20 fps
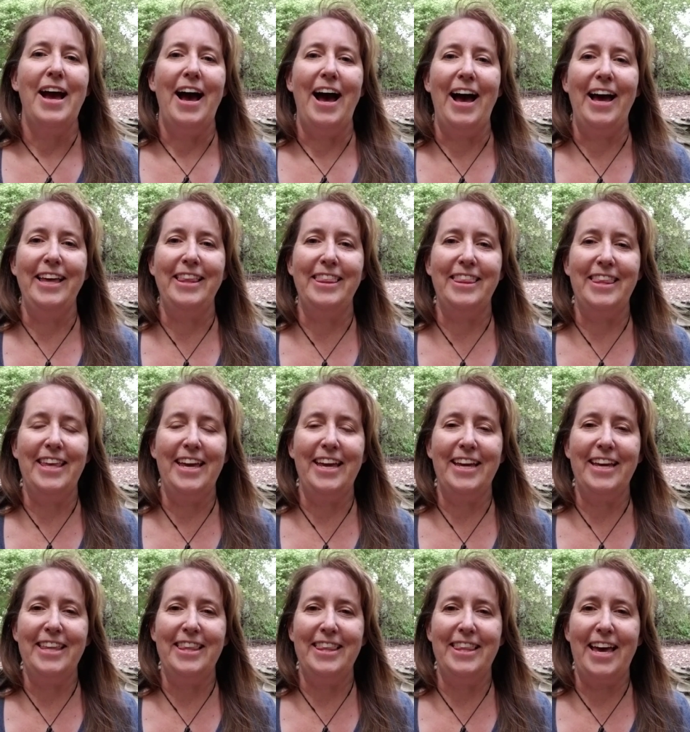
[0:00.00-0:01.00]
I
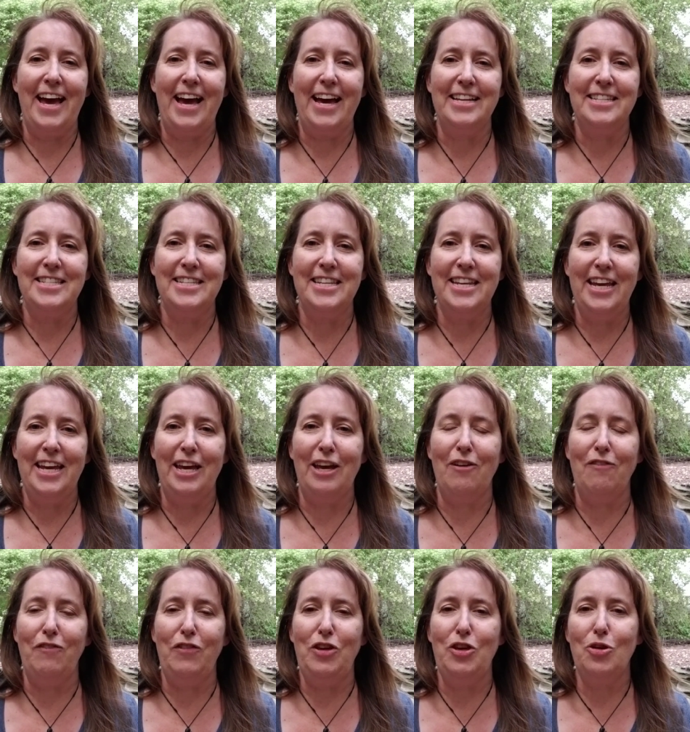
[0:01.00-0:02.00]
think that
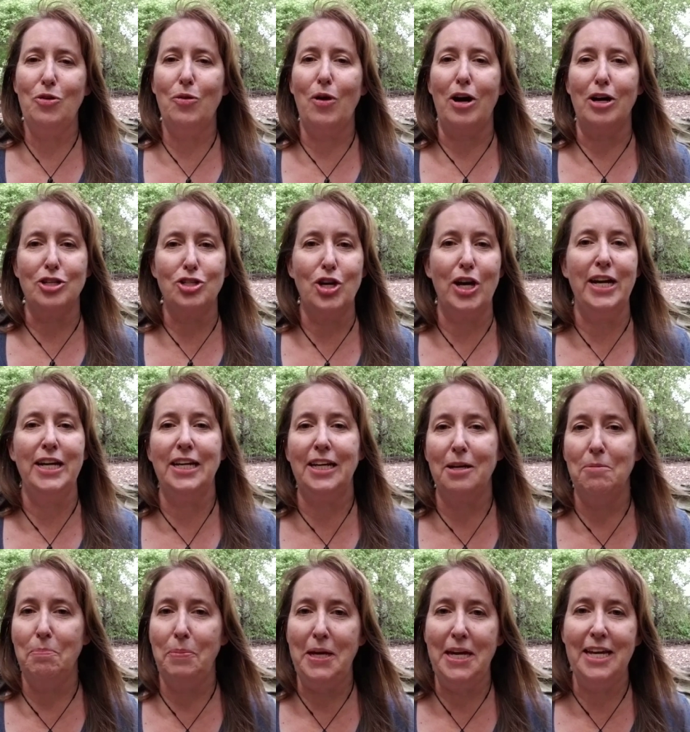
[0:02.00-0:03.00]
if you are trying to
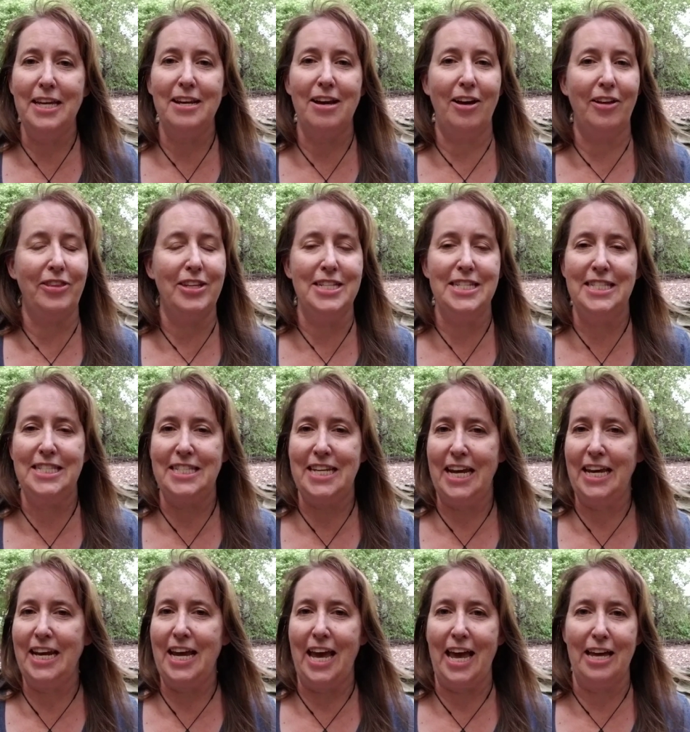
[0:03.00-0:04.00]
compete on the
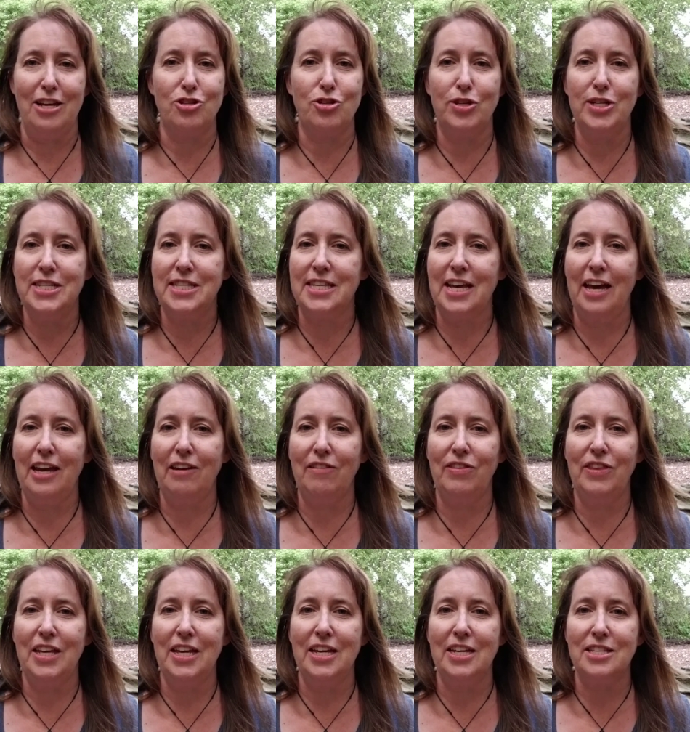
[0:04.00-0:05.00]
data entry side of
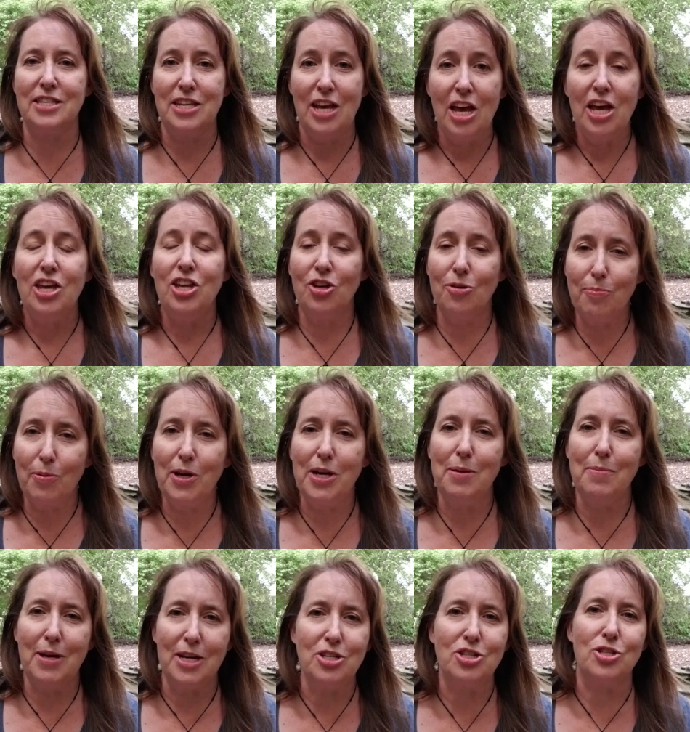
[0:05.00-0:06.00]
things, you're
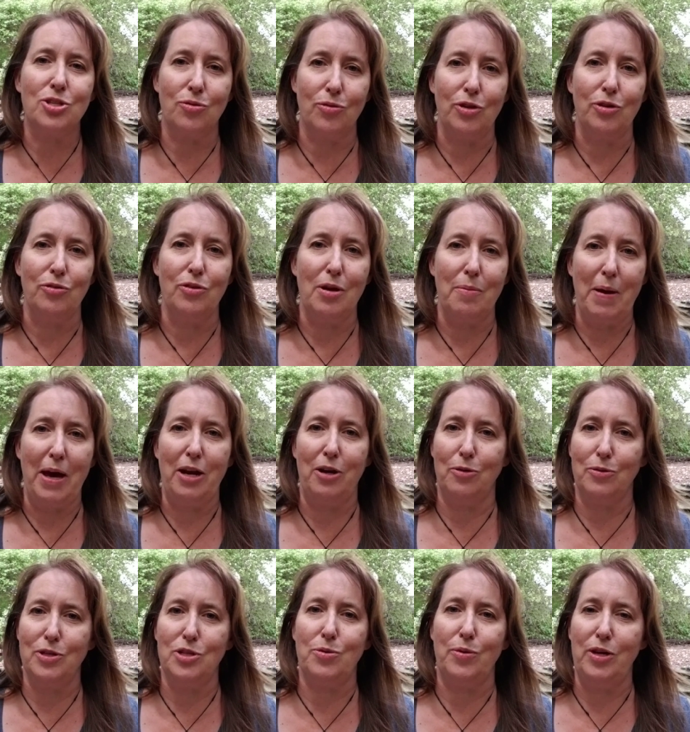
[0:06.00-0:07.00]
pretty much screwed no
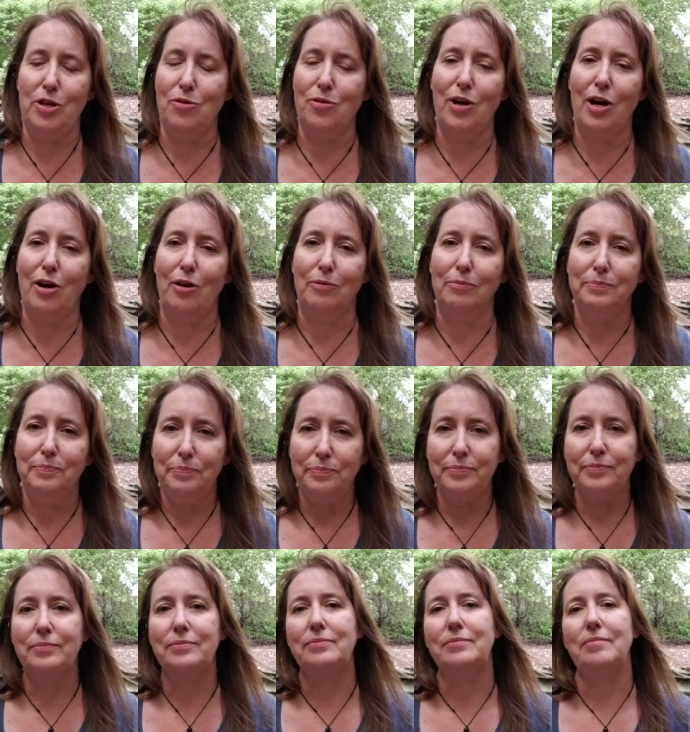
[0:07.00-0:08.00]
matter which way you go.
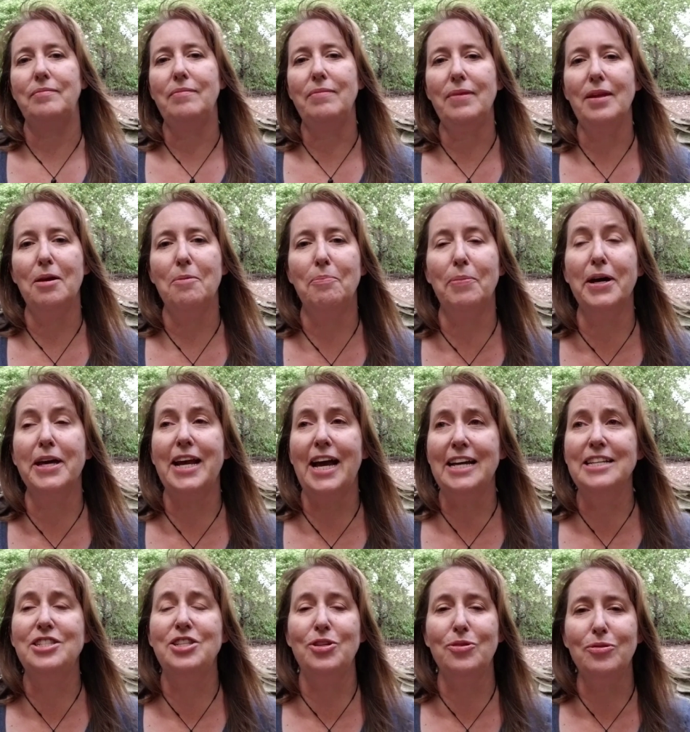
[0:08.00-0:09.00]
But
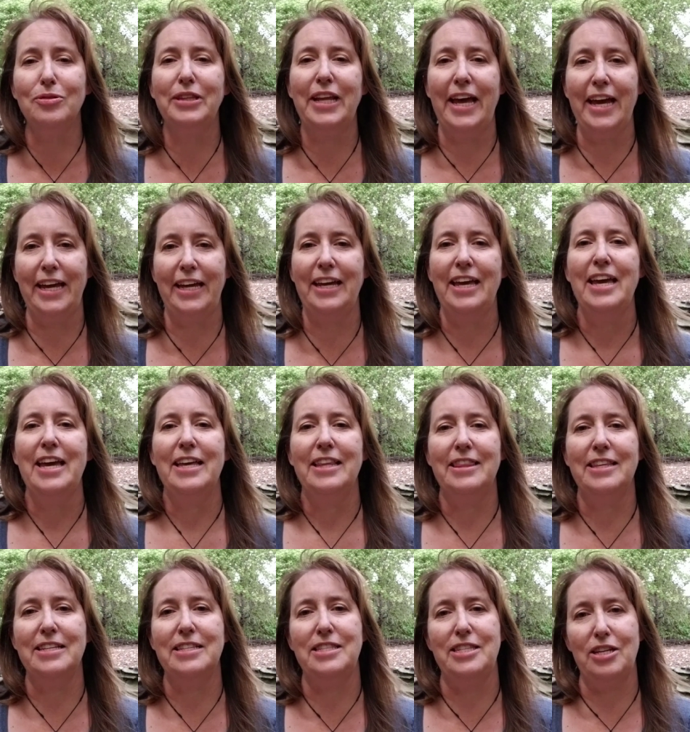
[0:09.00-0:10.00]
I do like
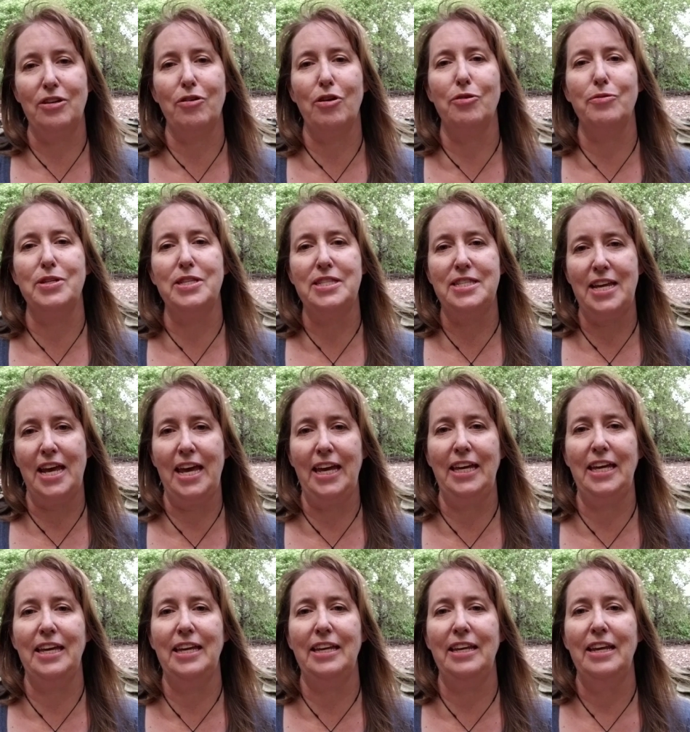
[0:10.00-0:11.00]
that Xero is
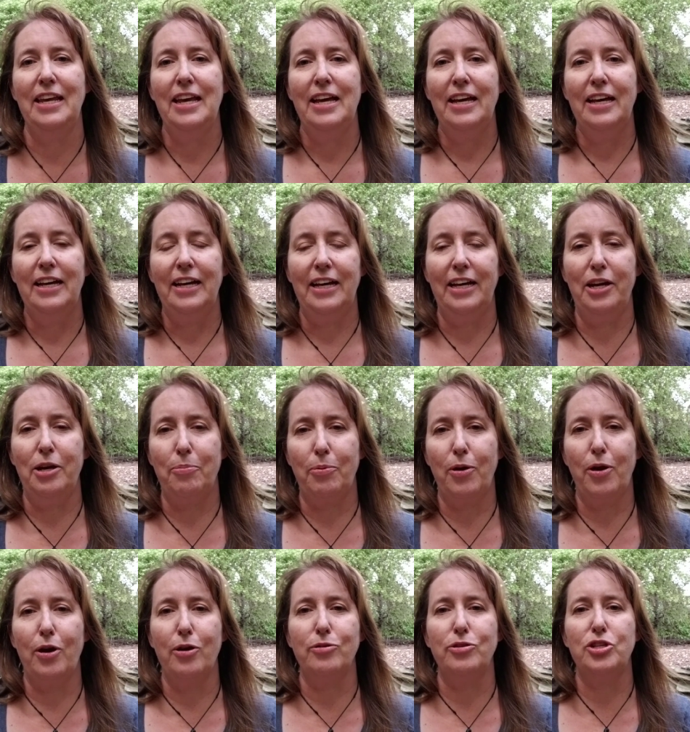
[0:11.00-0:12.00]
taking an
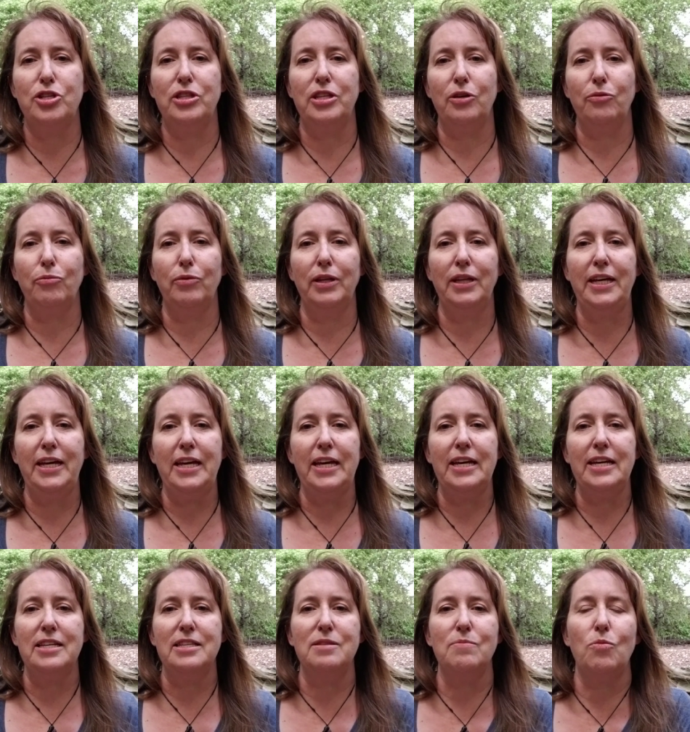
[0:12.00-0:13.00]
approach that really
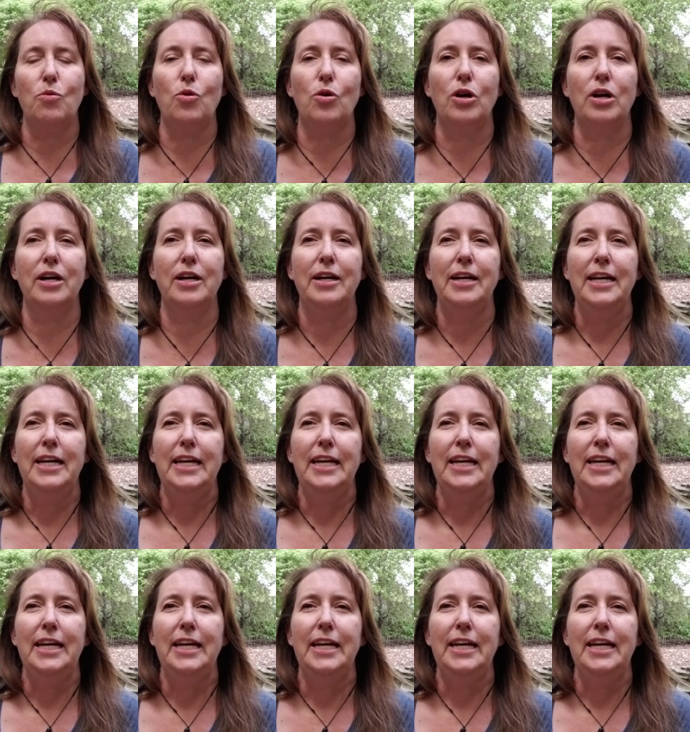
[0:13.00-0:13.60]
is more